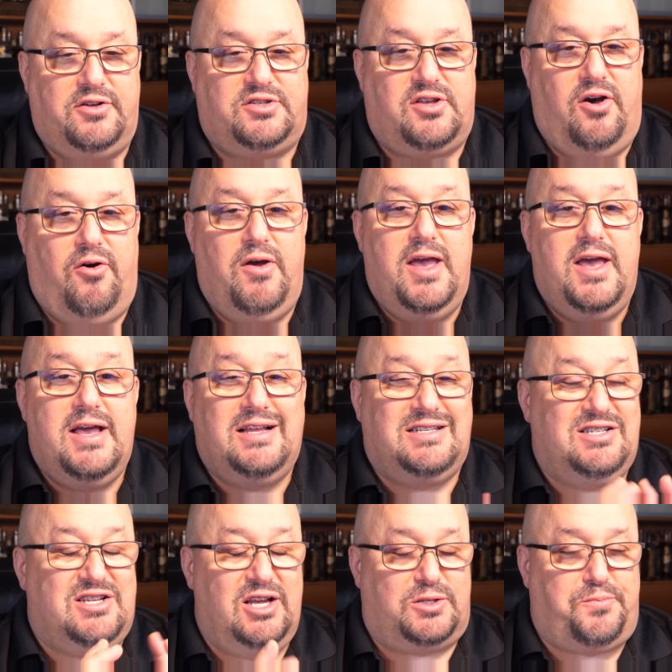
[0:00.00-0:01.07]
So
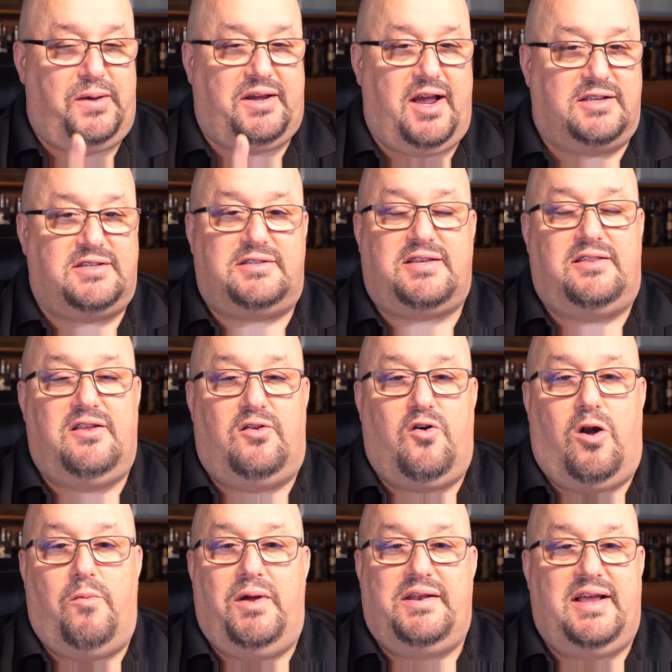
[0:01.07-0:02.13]
just because it's in the
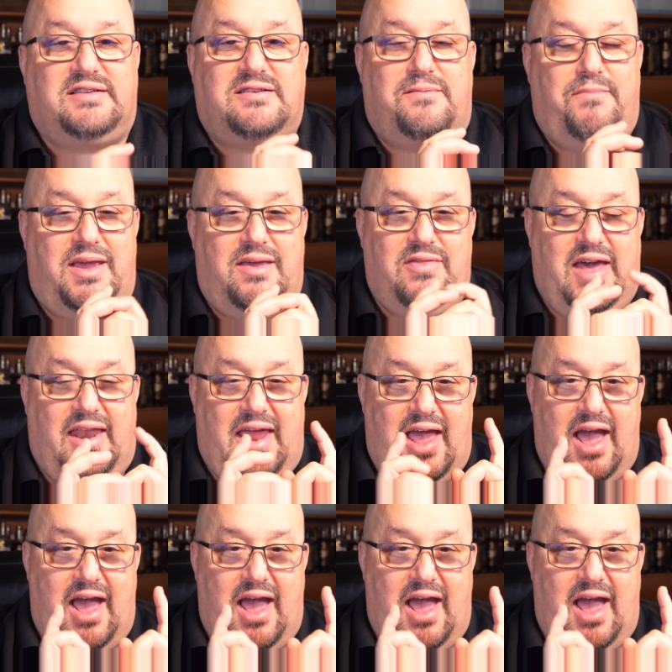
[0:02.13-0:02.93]
norma doesn't mean that